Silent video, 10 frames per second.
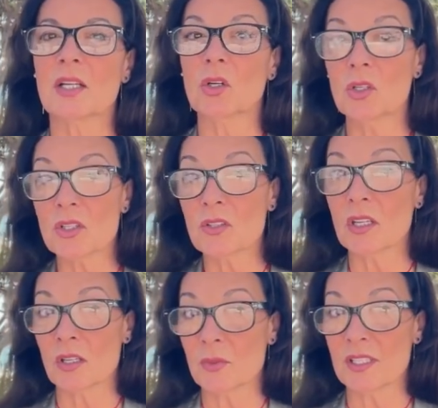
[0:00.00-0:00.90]
Also
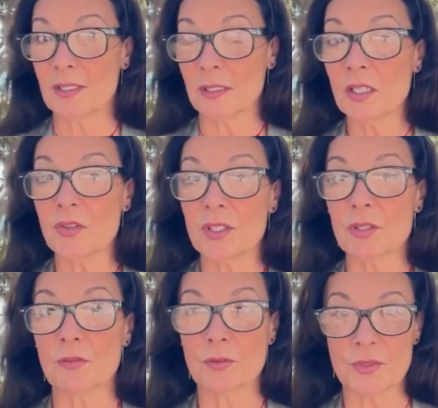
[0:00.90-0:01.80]
here we see an
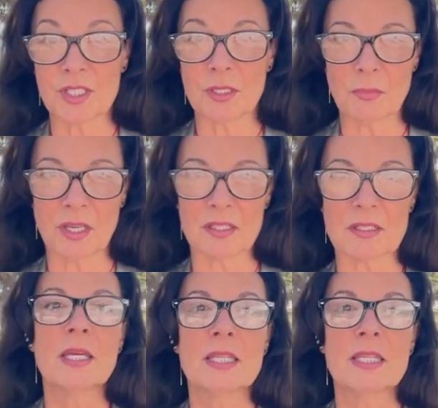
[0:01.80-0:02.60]
increase over recent months.